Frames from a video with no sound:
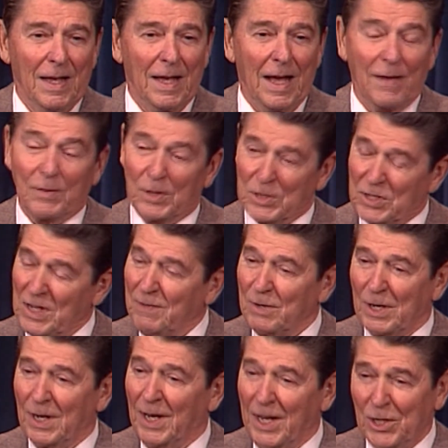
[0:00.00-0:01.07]
And there's
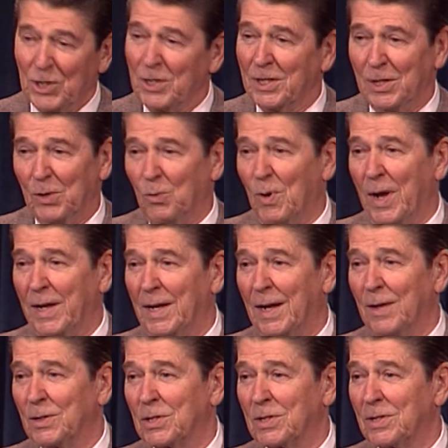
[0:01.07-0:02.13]
even a legend in the White
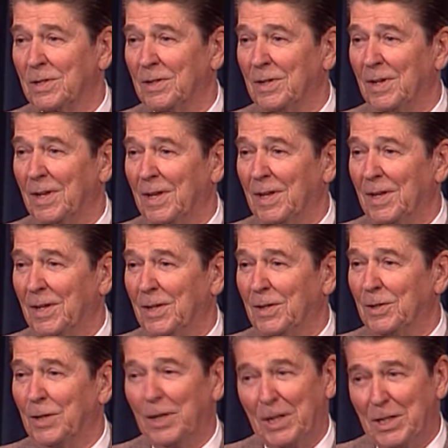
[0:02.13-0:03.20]
House
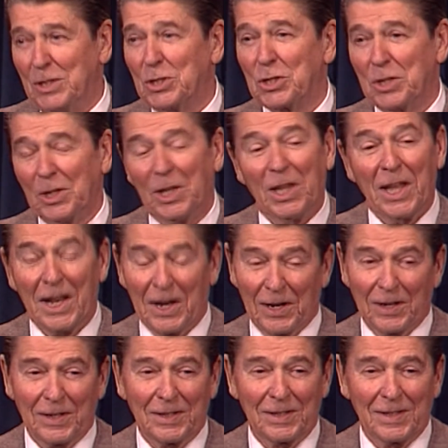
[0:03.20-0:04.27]
that he's still
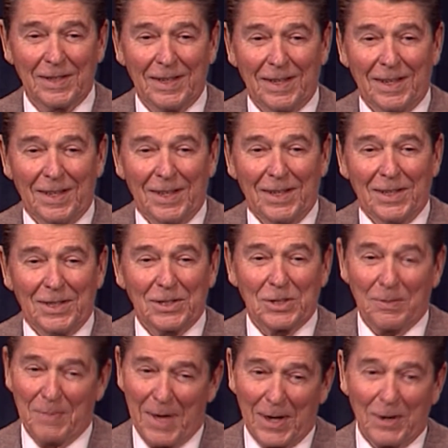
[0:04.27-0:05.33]
there. As a
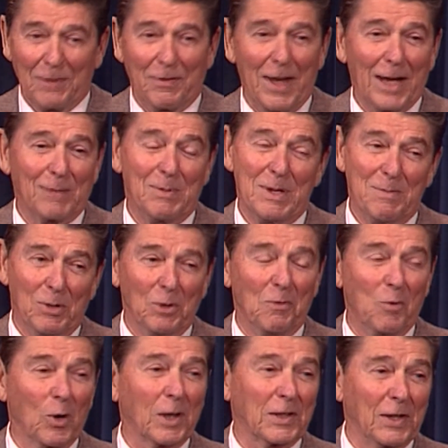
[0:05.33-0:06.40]
matter of fact, people who've
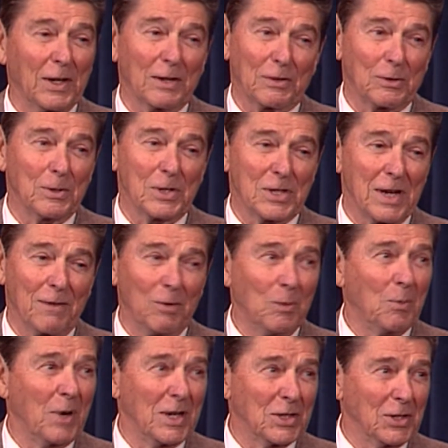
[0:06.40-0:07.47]
worked there through several
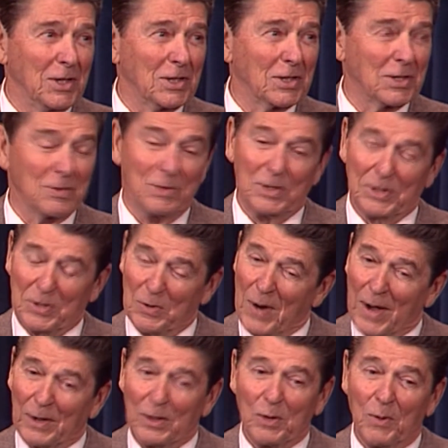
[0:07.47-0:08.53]
presidents will go
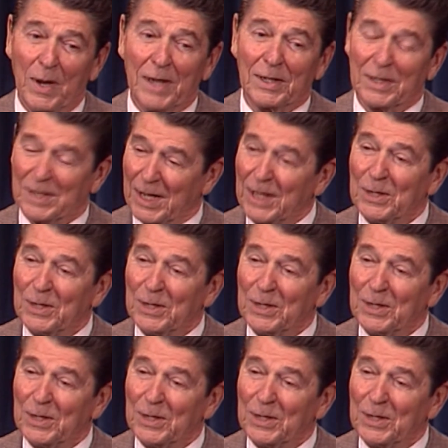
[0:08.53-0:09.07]
out of their way to tell